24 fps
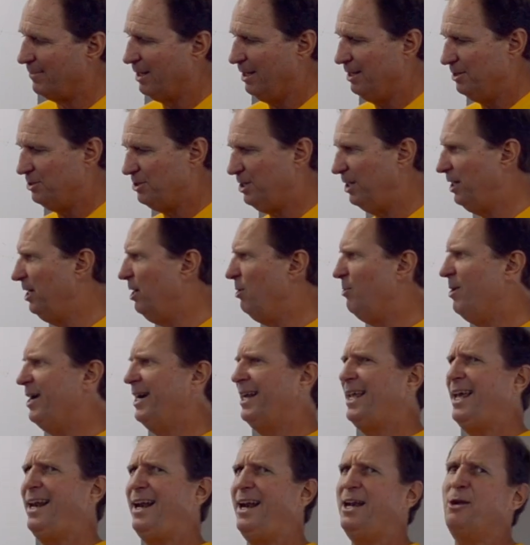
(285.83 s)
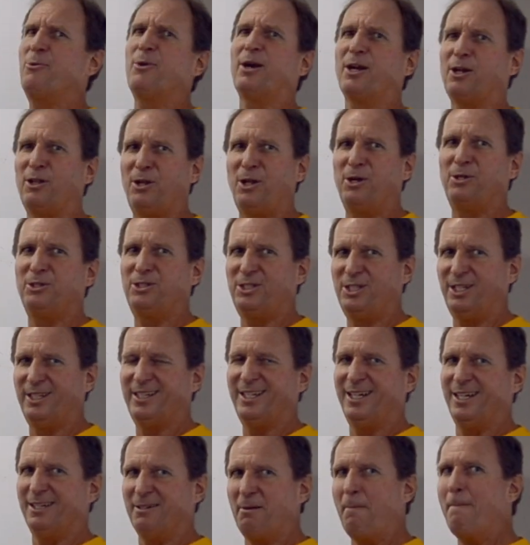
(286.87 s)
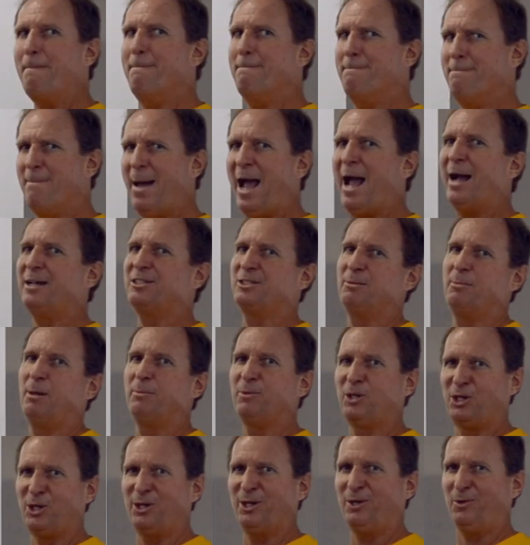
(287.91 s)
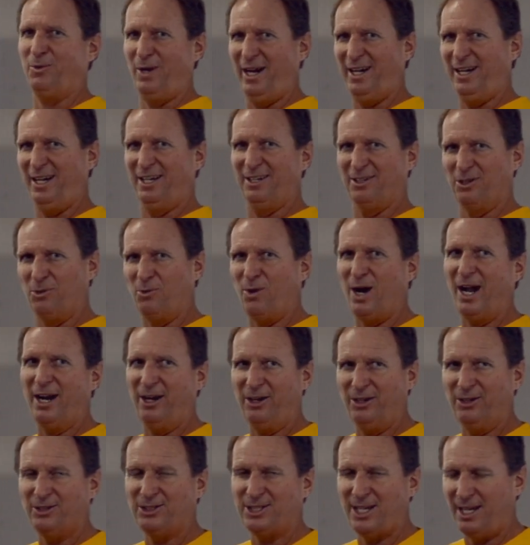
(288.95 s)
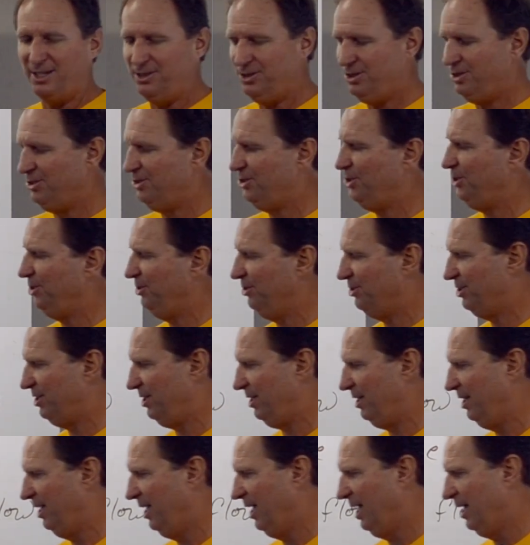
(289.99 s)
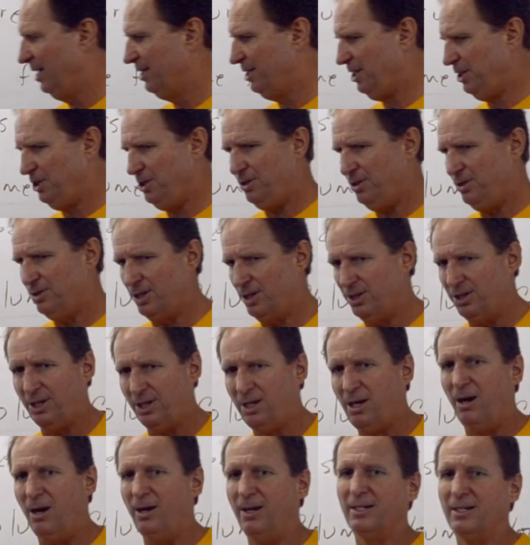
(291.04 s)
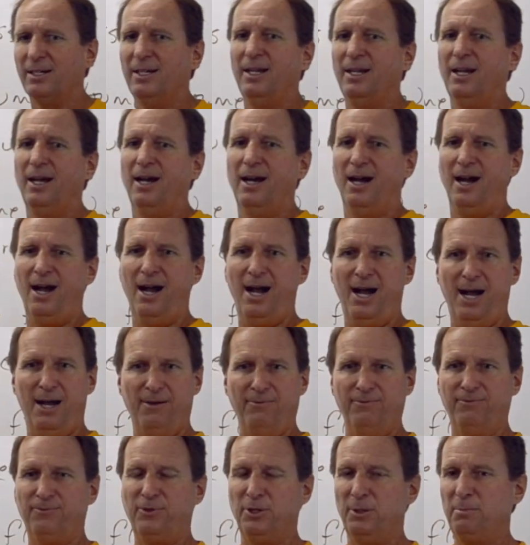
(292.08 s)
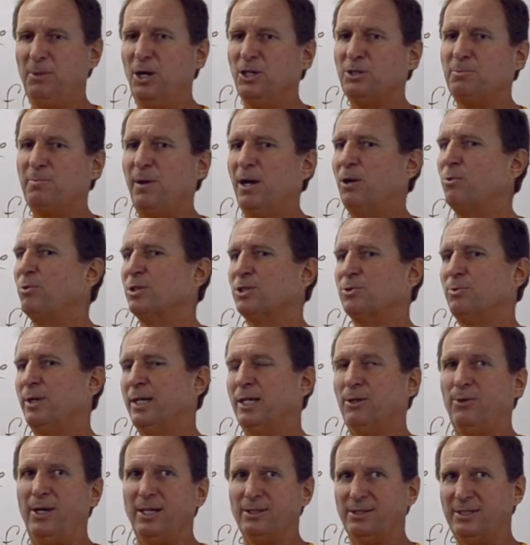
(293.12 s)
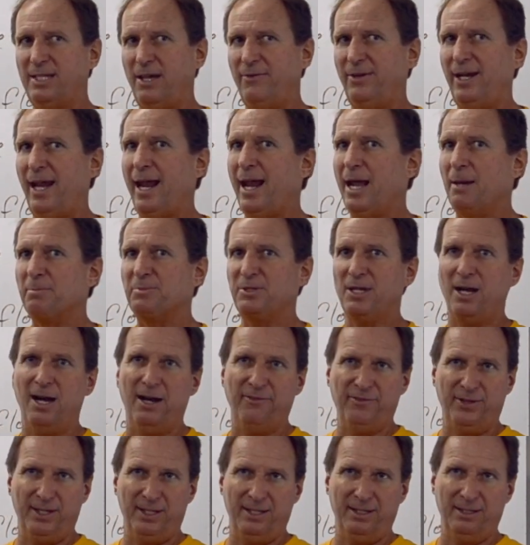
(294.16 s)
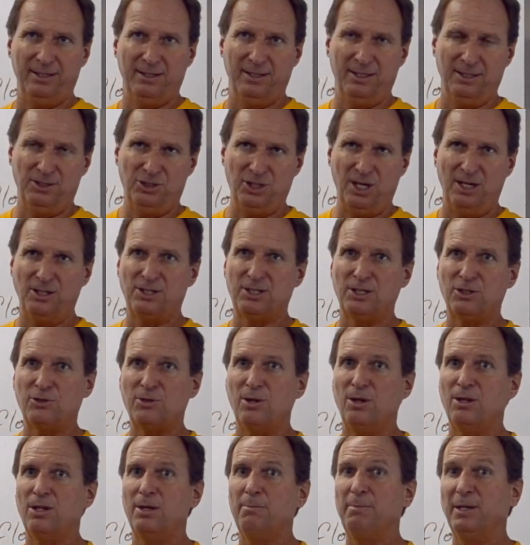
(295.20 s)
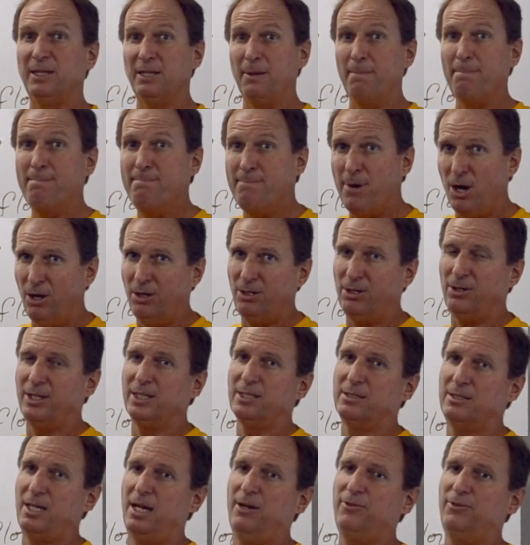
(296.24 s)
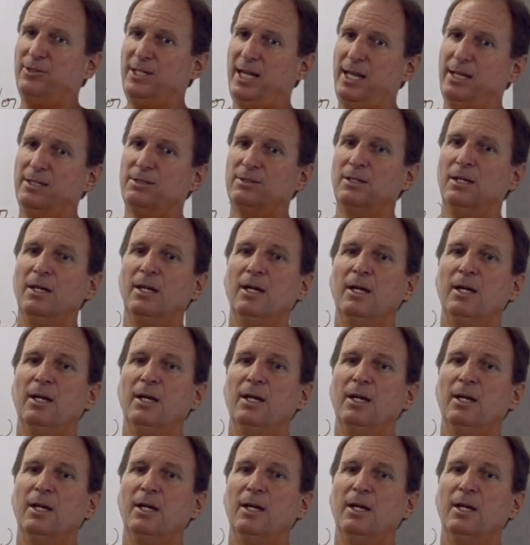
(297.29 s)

So you don't want to get anywhere close to the maximum current rating of the wire size you choose to use in your cart. For the most part, we're swinging around 7 amps off the charge controller, but the motor itself takes